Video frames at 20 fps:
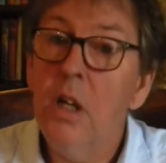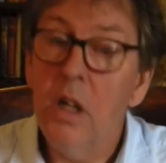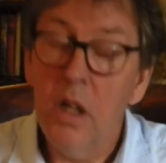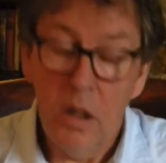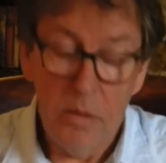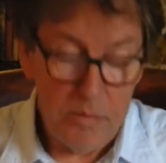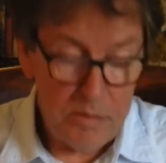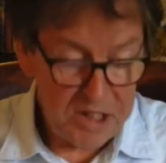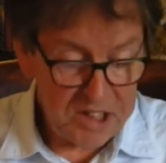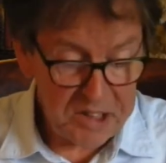
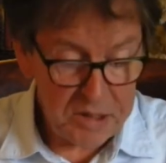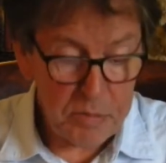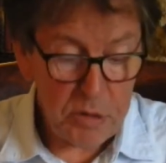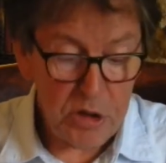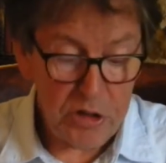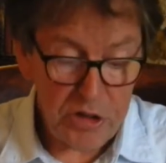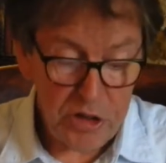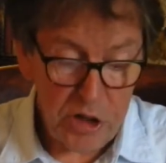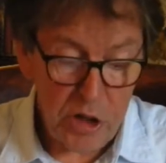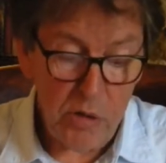Mr.
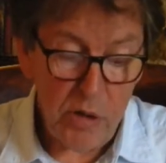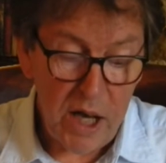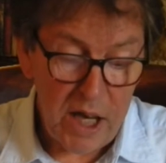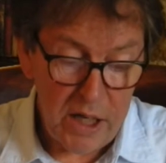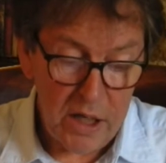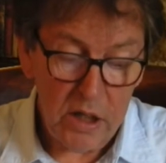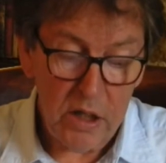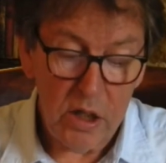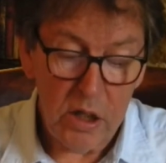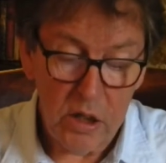Montague
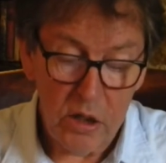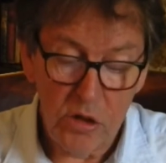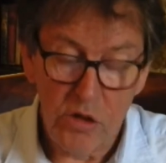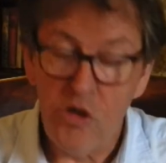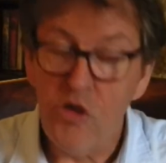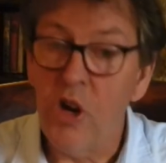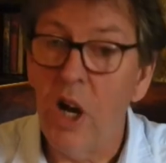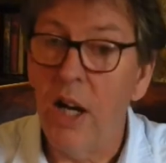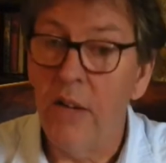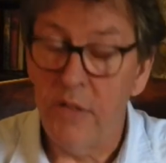Egg,
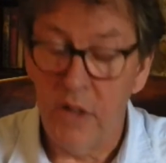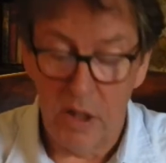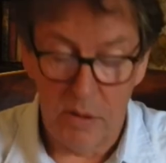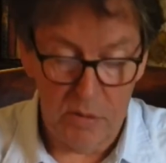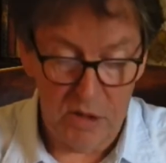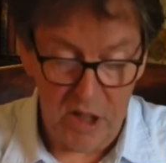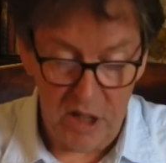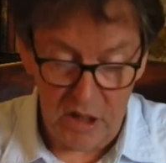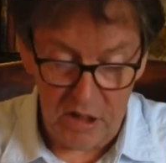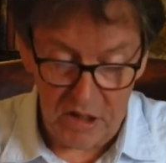driving up
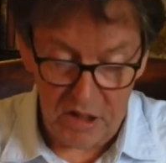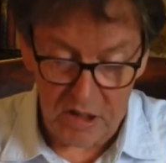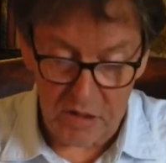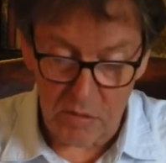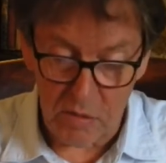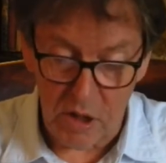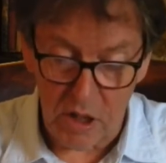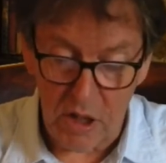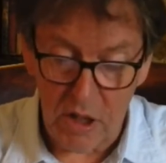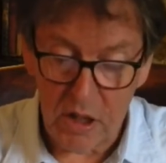
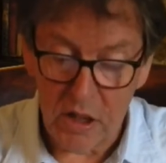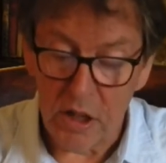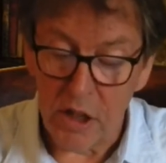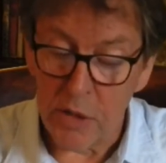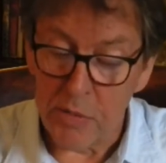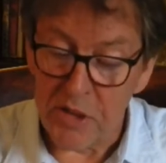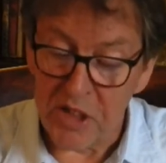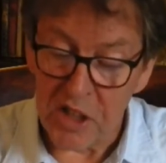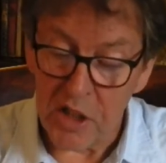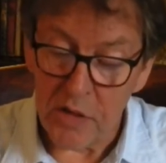Kingsway and
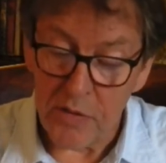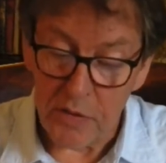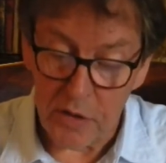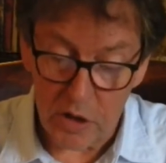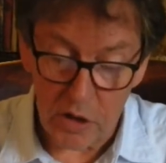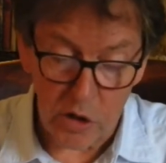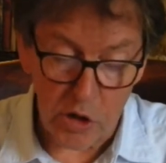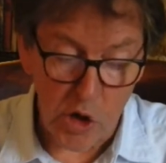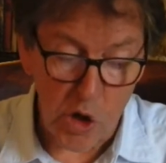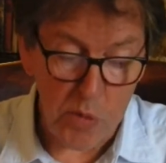observing
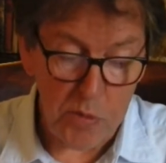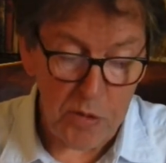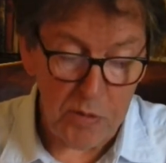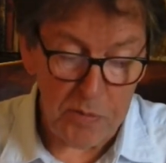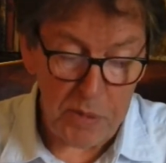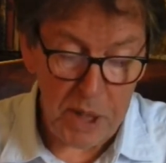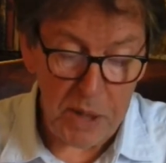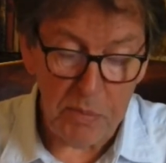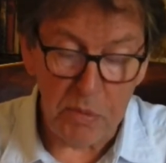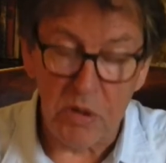a group of
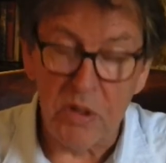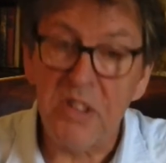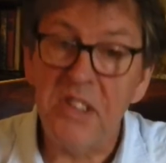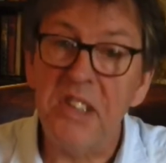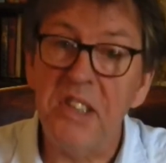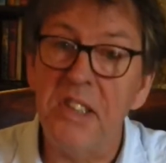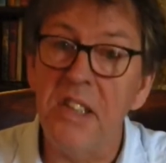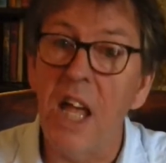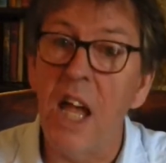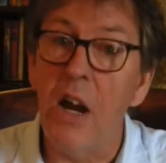people
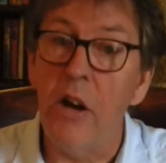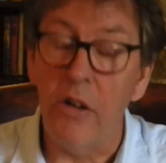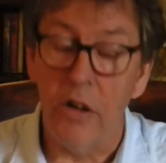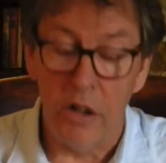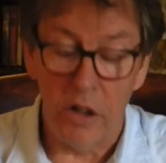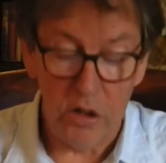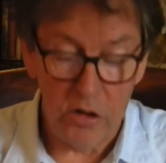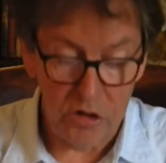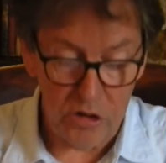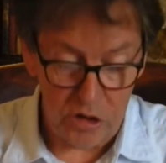
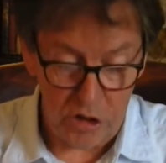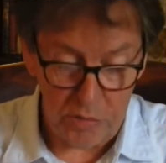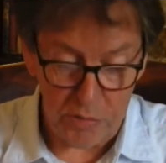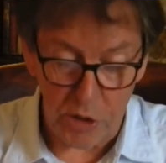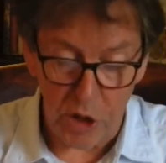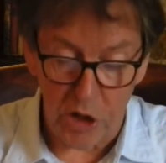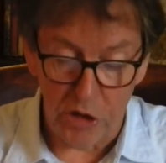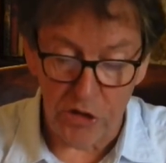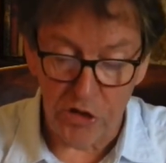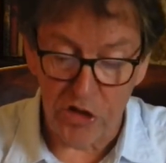staring into the
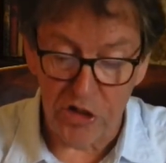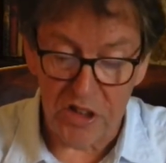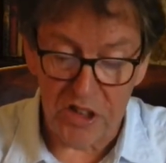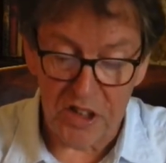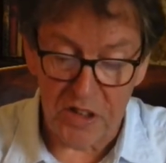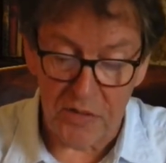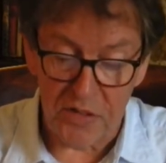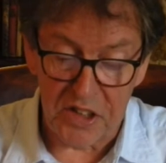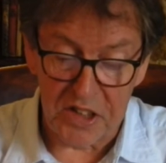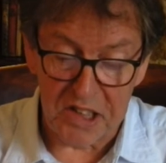branches
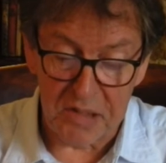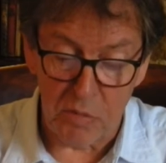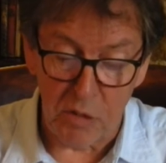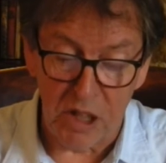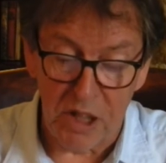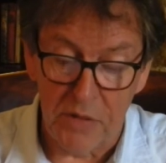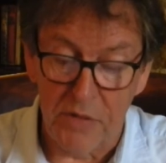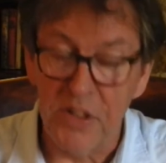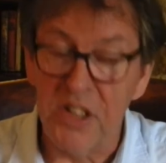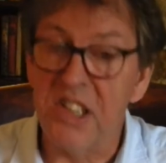of
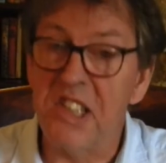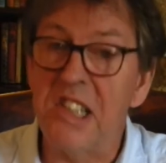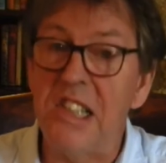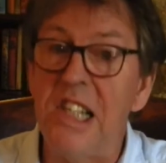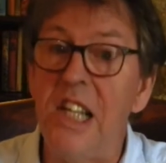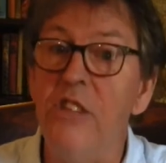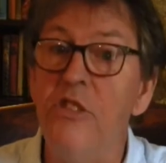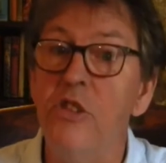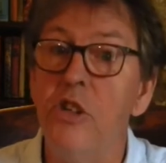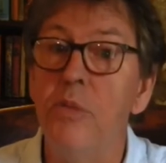one of the
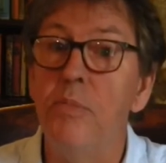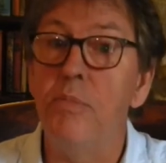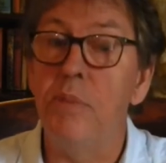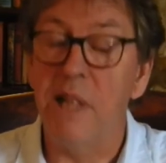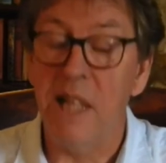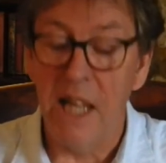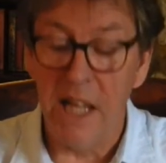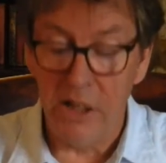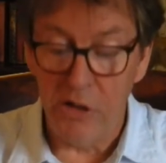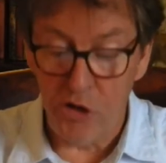slender
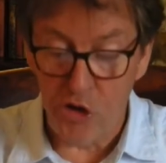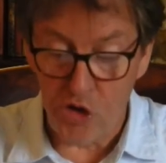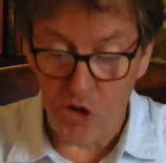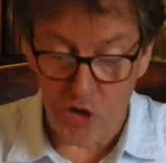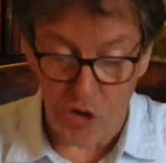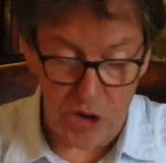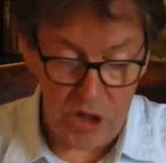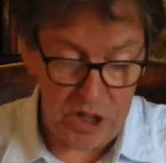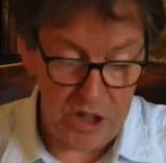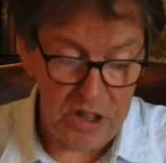plane
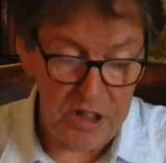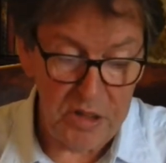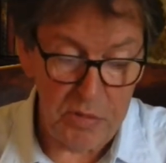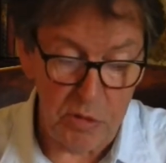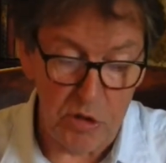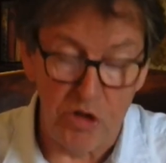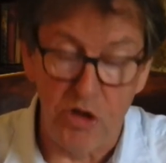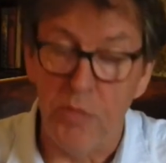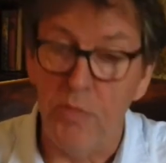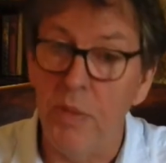trees
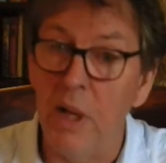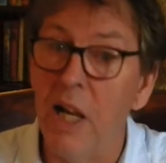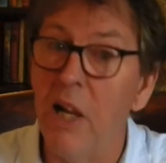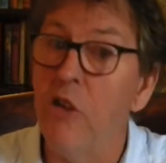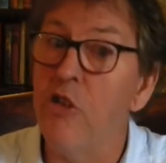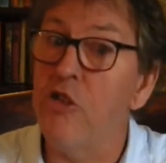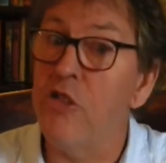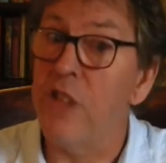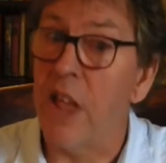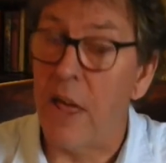which
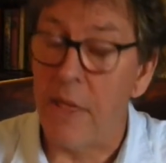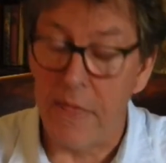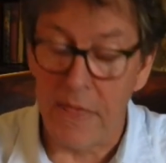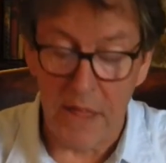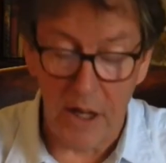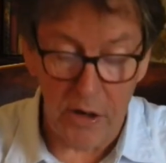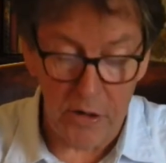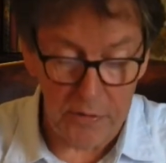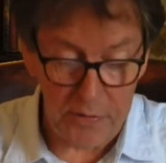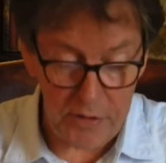embellished that
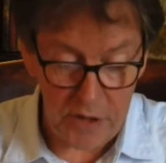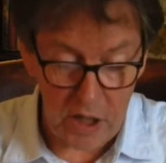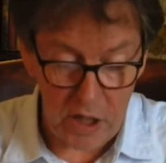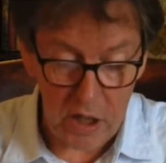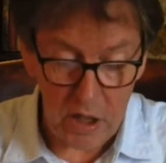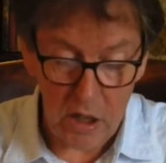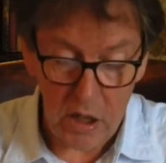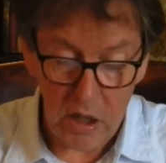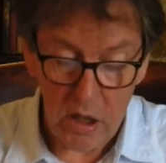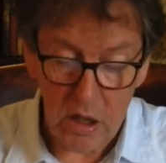thoroughfare,
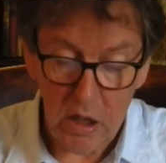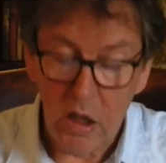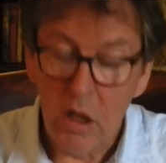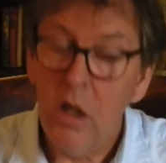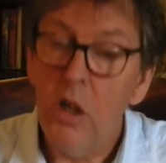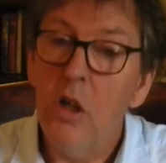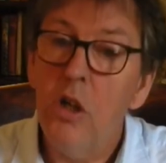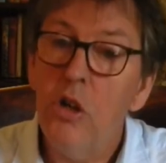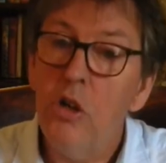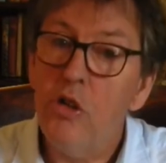
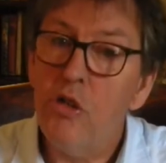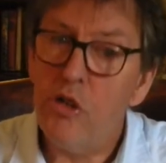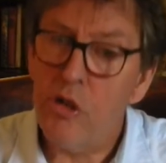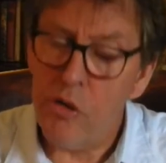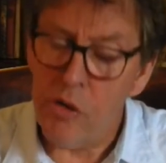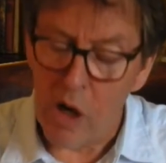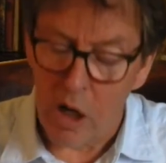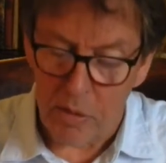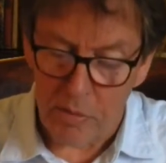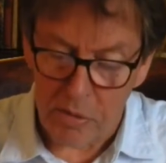drew
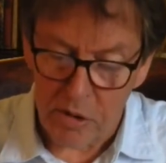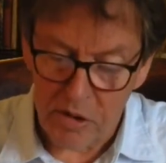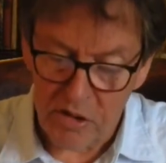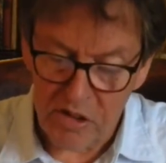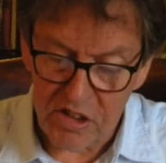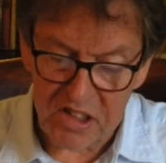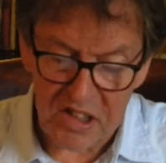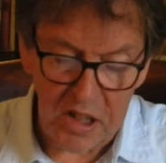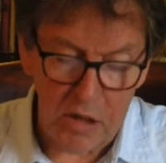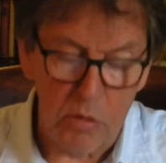up to
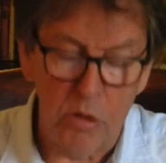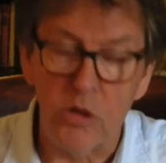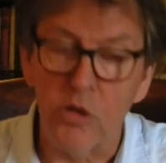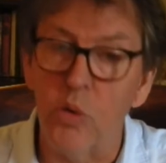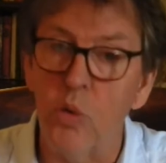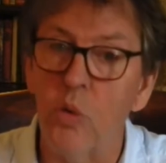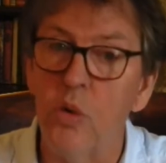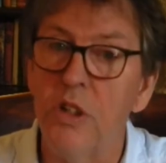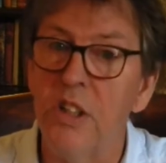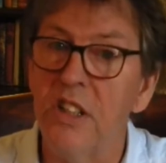see what
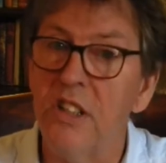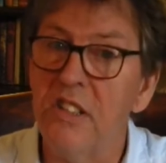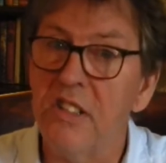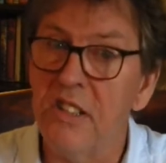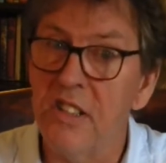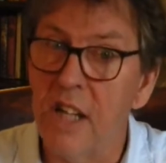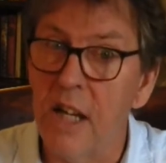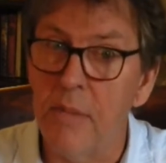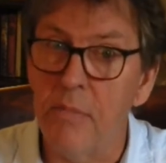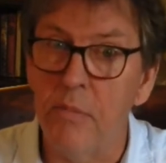all the
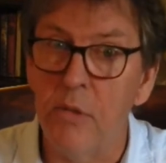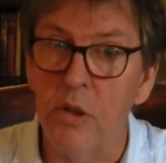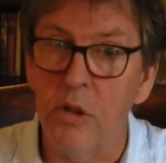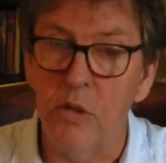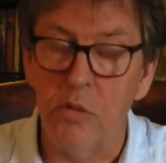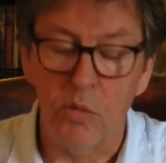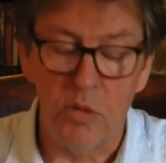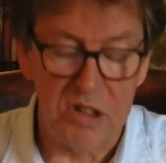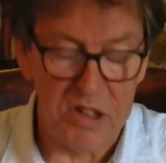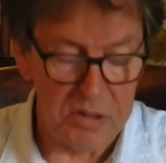excitement
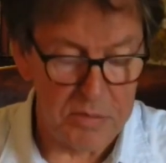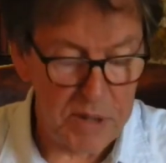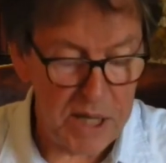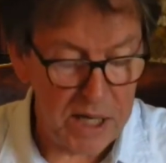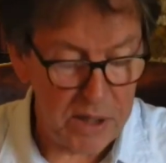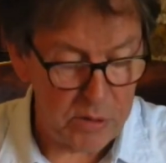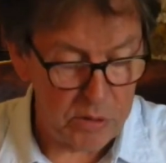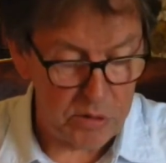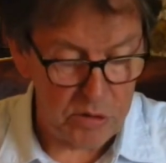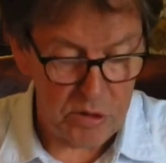was
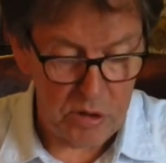about.